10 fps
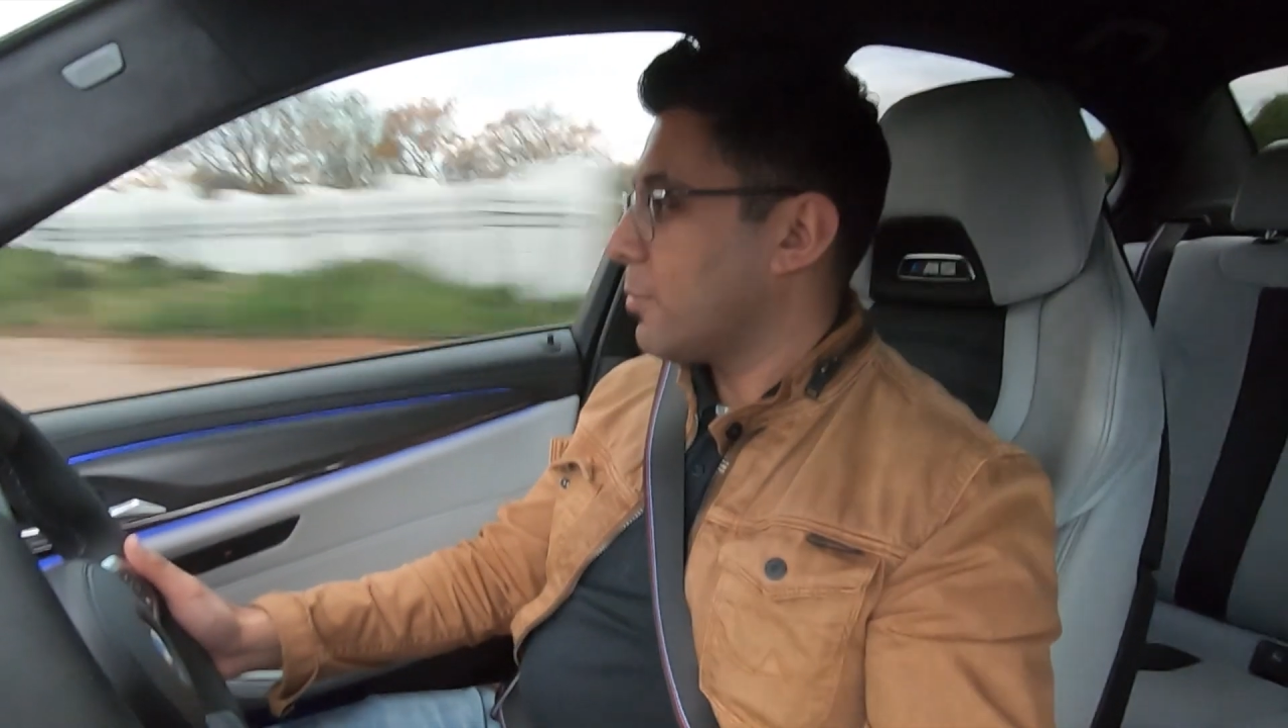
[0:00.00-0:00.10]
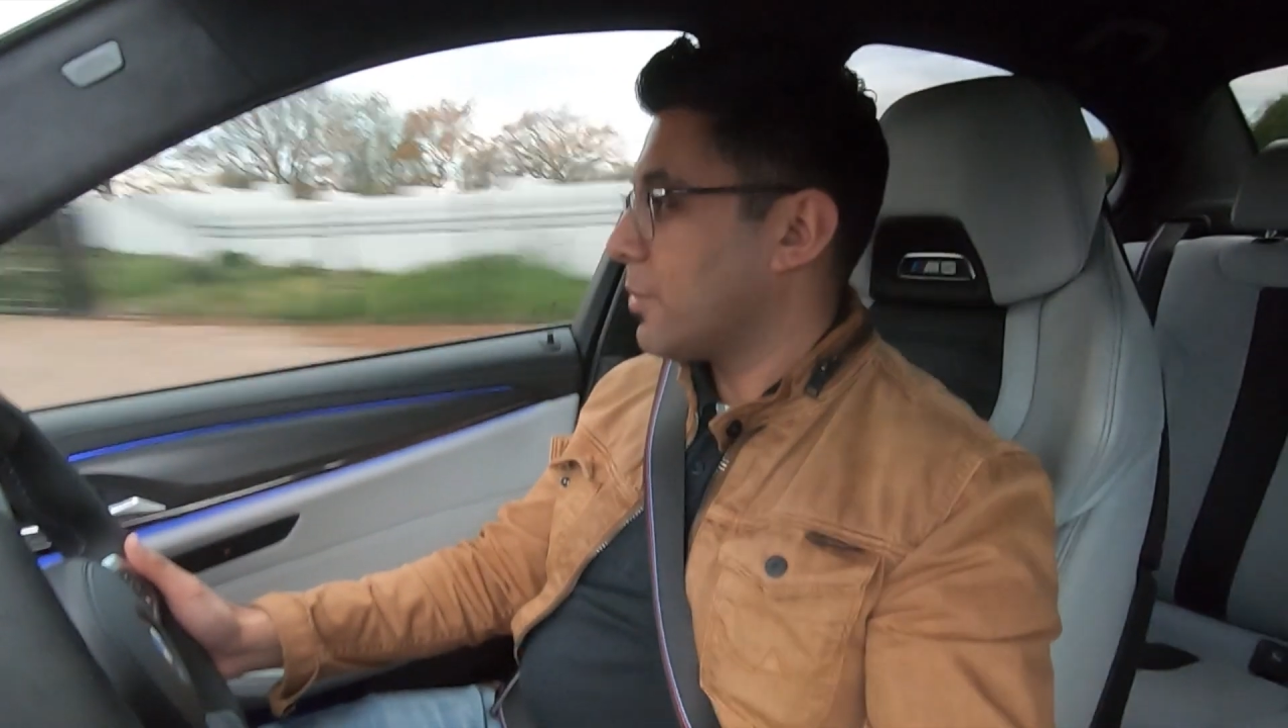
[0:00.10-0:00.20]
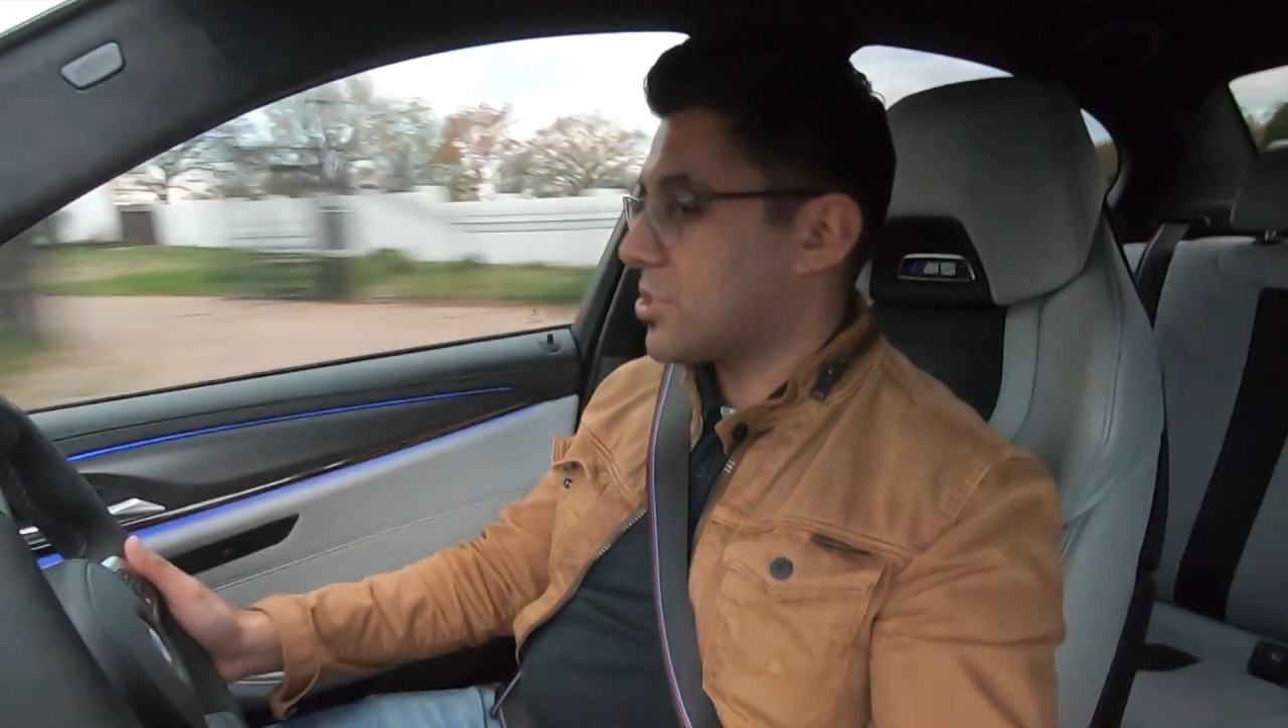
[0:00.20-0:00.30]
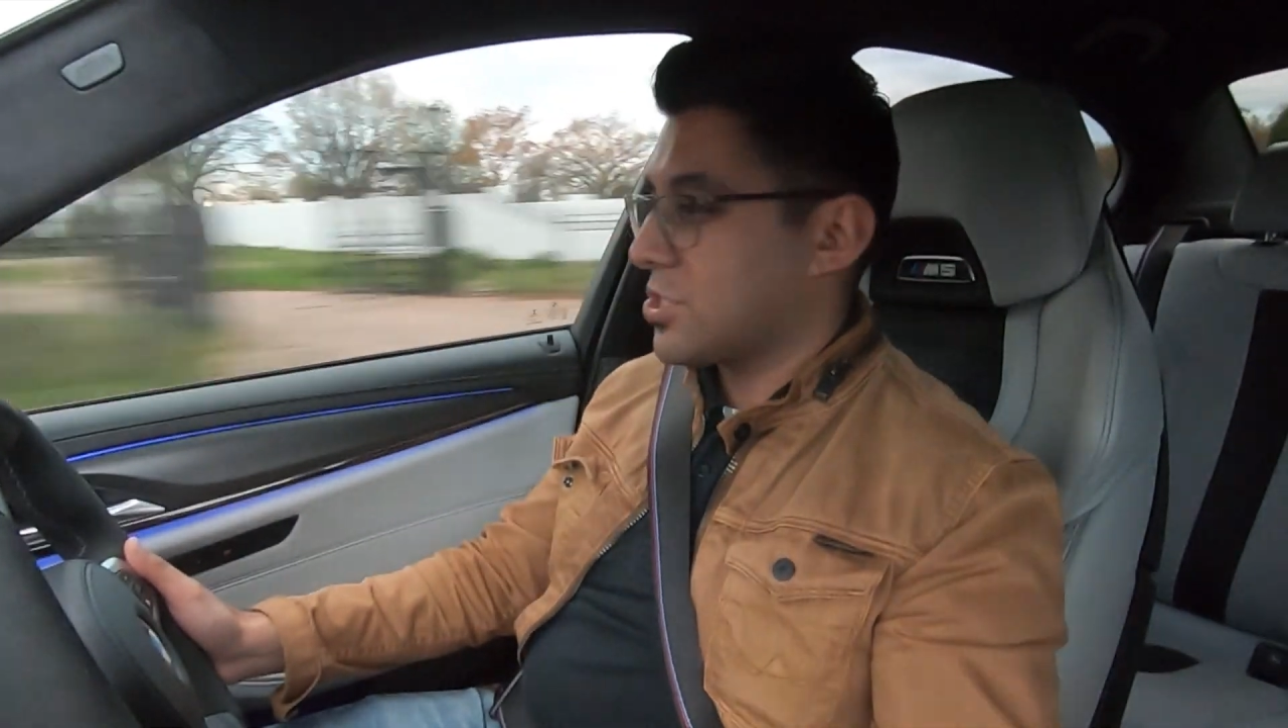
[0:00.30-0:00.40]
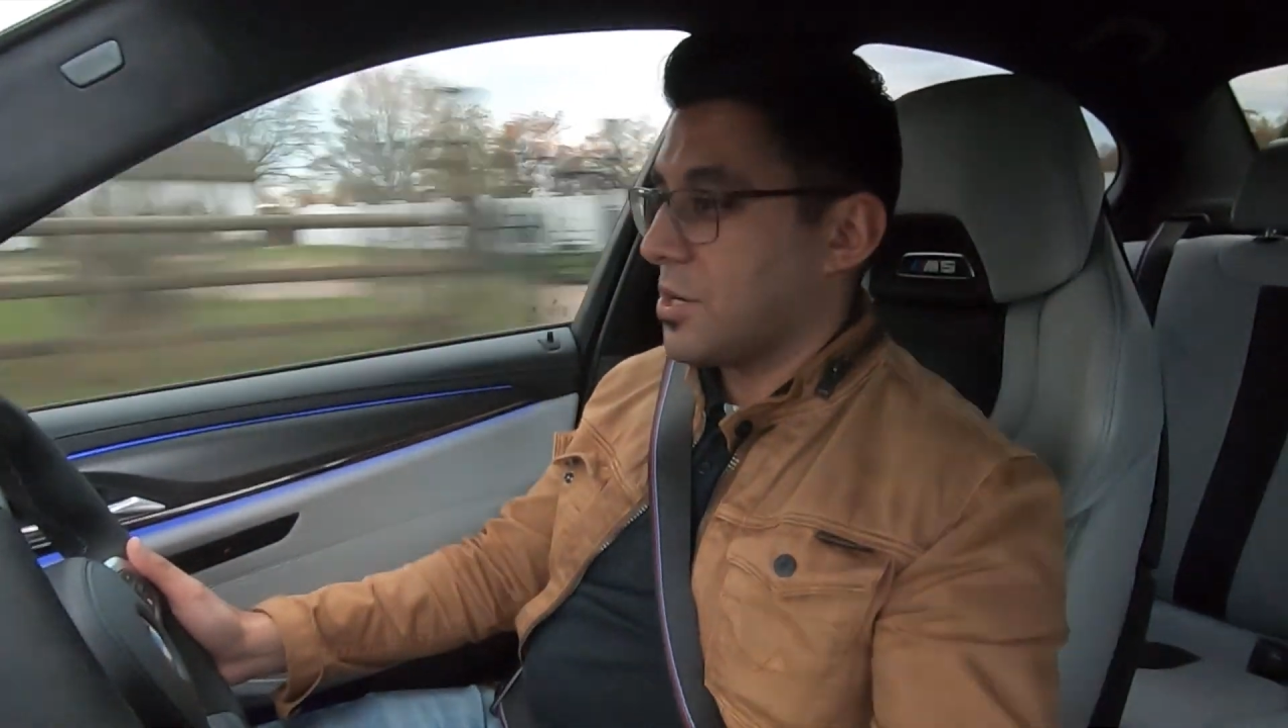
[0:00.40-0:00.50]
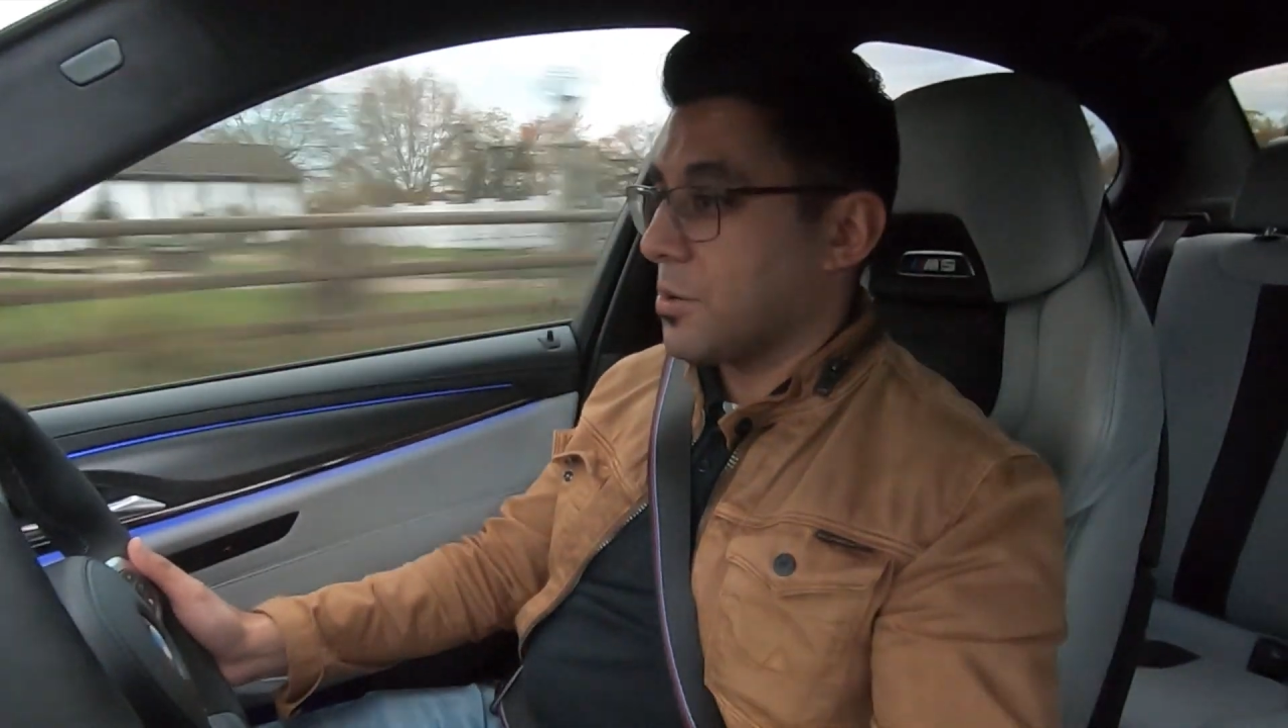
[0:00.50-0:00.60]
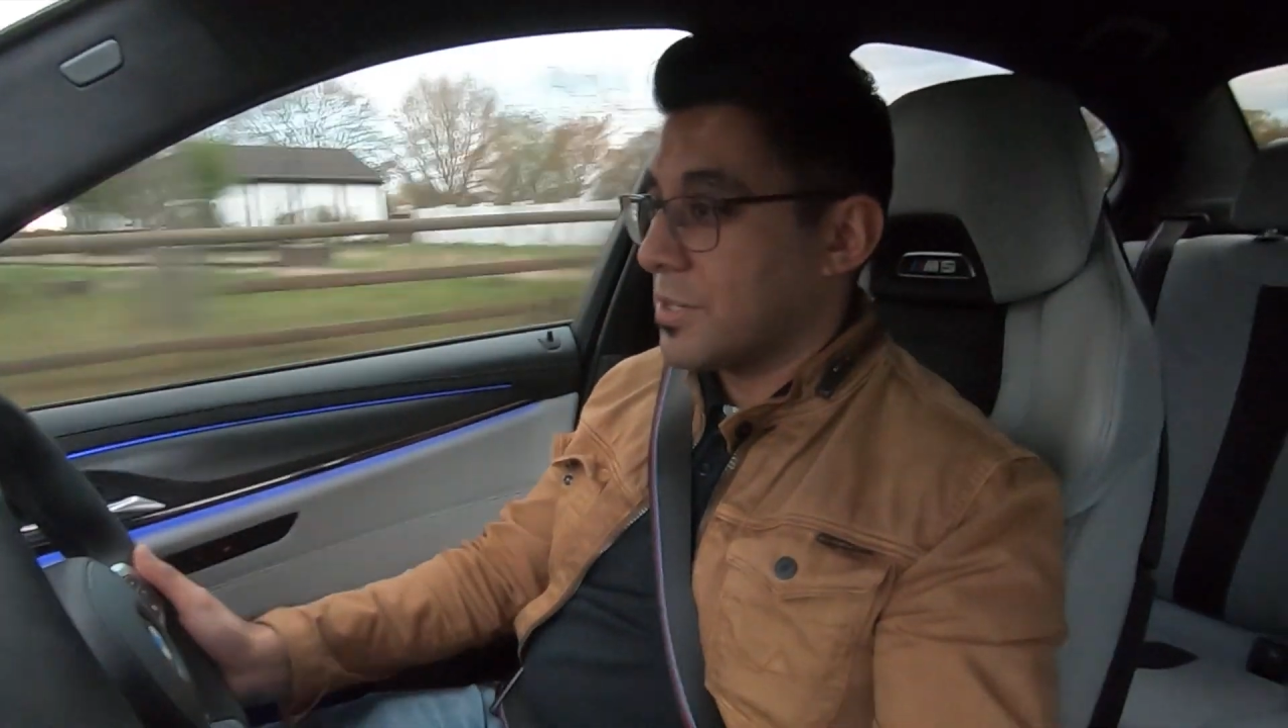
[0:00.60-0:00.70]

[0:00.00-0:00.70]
which, you know,